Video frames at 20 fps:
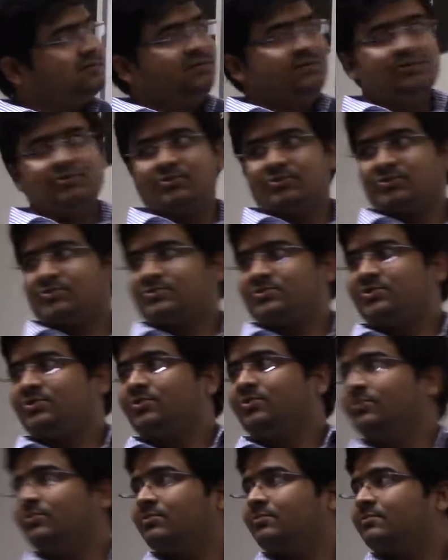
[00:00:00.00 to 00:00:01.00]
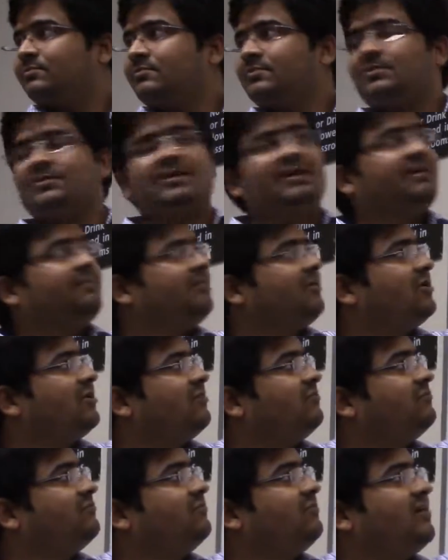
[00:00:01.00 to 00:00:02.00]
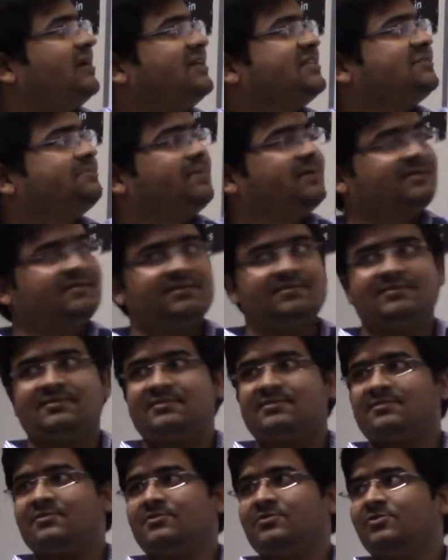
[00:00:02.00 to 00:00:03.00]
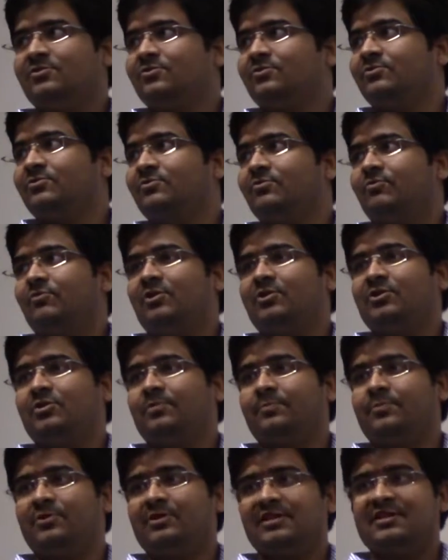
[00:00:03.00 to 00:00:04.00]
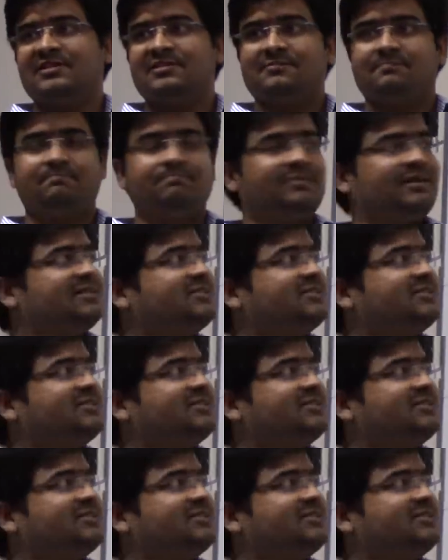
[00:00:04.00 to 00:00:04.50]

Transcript: you choose to do, the number of white spaces you want to put in place